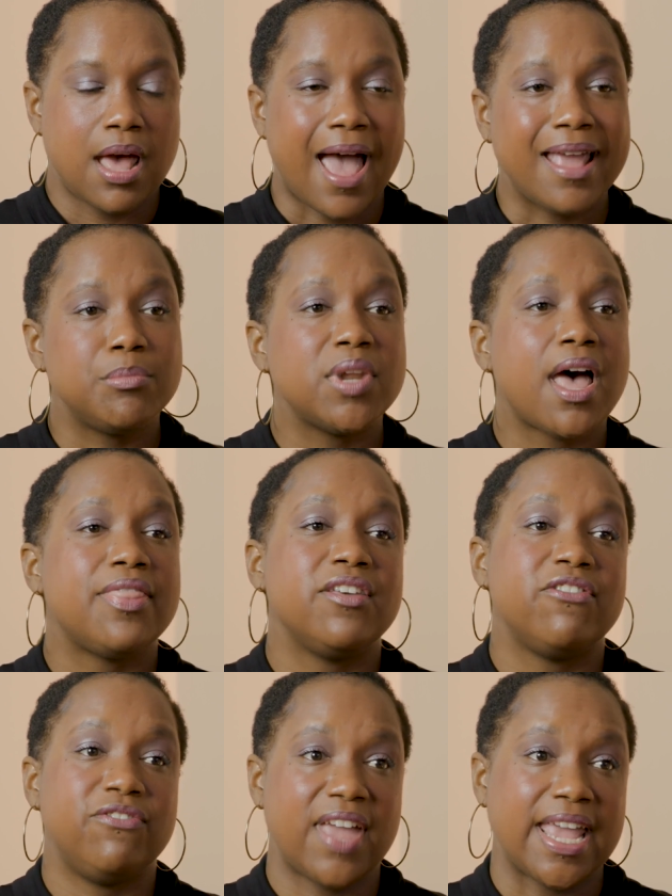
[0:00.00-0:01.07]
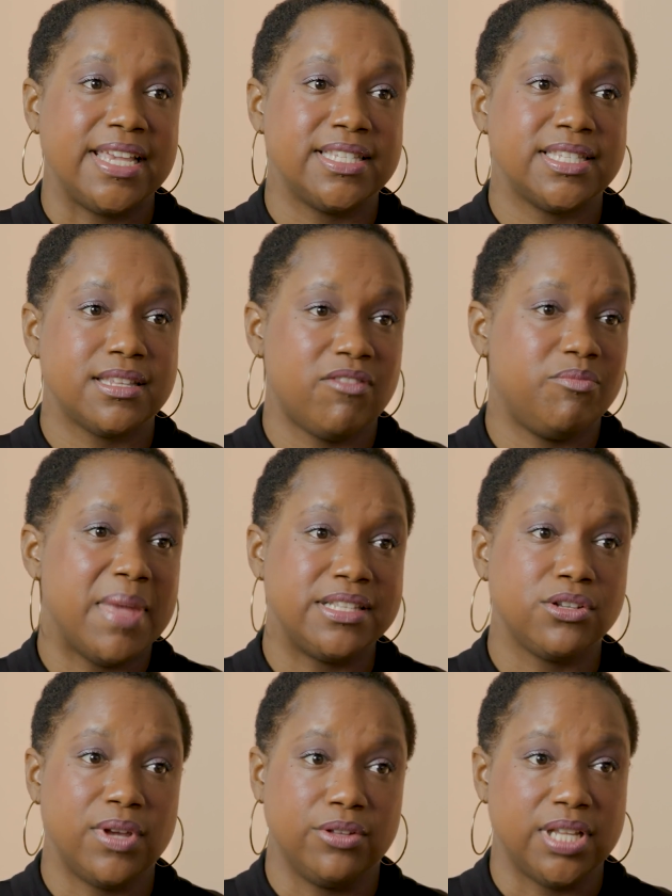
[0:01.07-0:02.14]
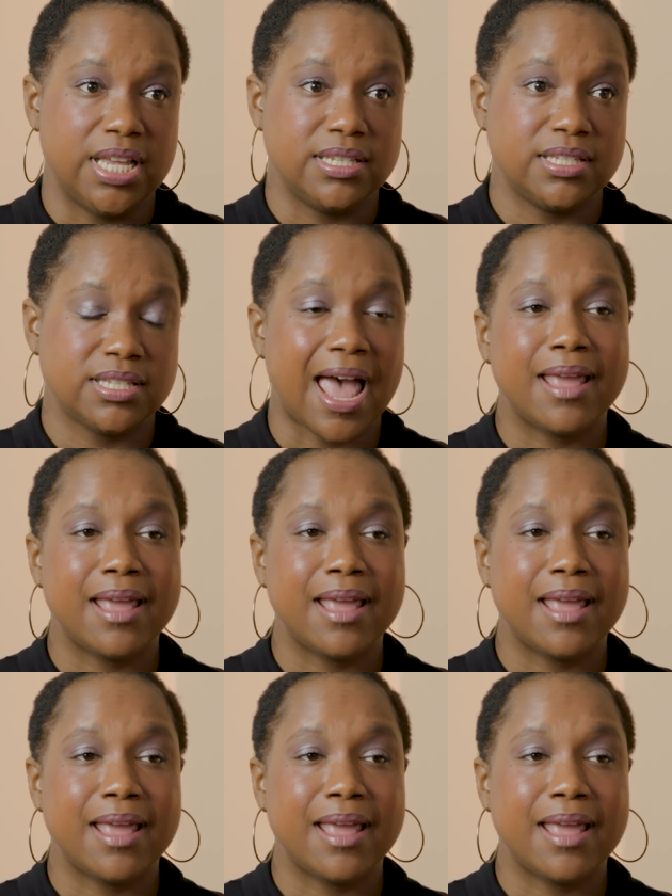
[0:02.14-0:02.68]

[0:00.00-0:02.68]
I am not the face of mental illness.